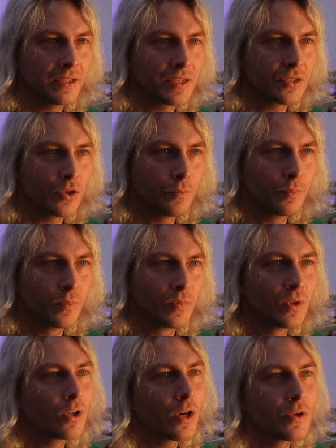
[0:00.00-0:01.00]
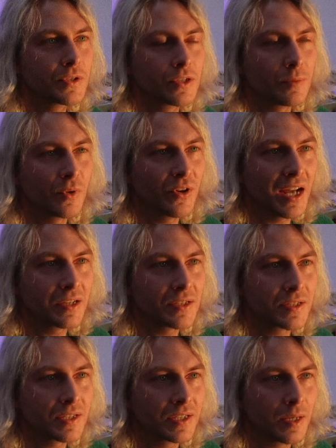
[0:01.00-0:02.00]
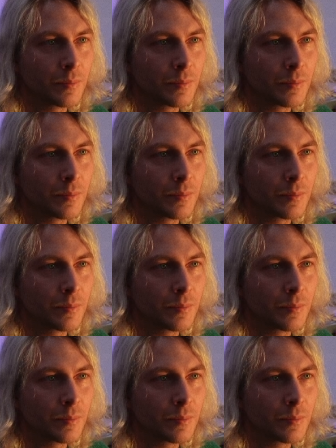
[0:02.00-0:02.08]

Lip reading: Let's go closer to maracas to get